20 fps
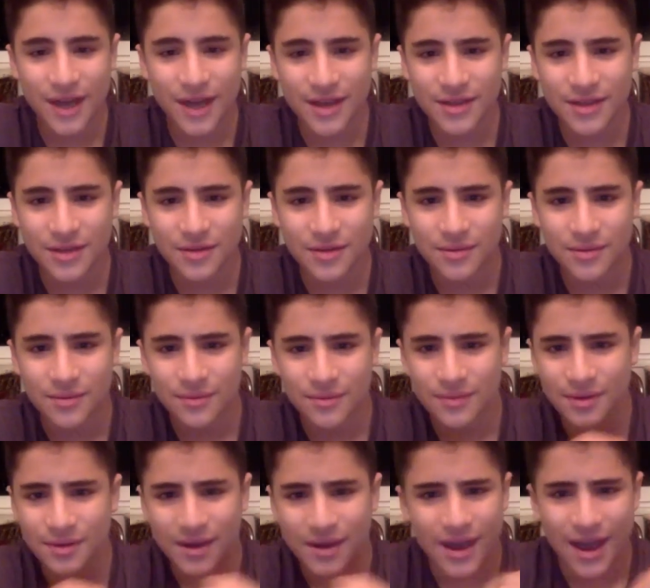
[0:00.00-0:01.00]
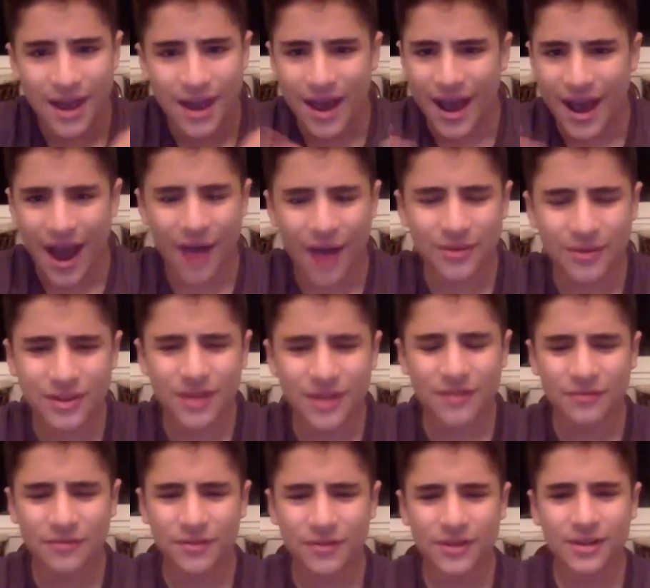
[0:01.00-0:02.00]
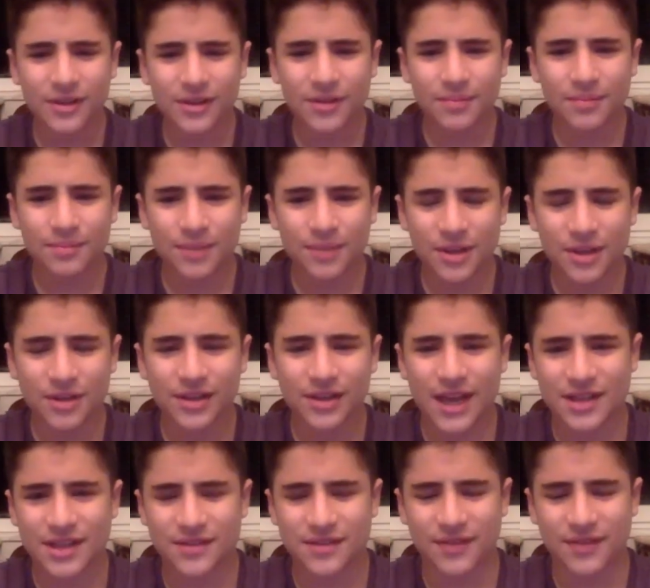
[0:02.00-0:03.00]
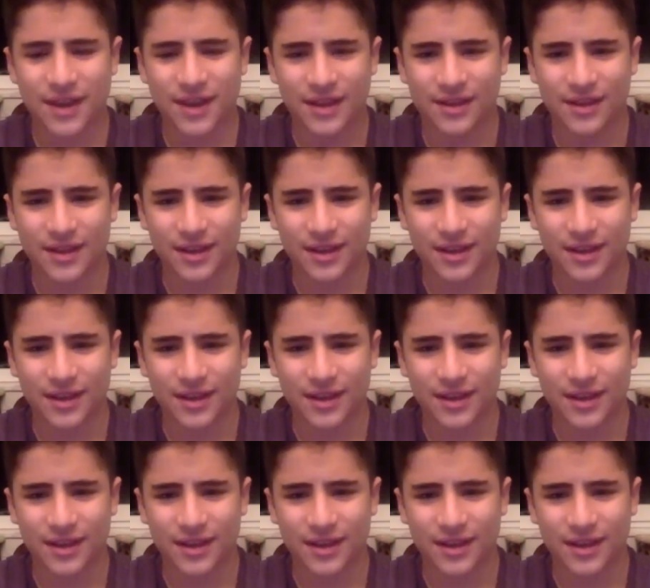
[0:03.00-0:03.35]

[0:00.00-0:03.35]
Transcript: ask you, how did it feel being your last fight?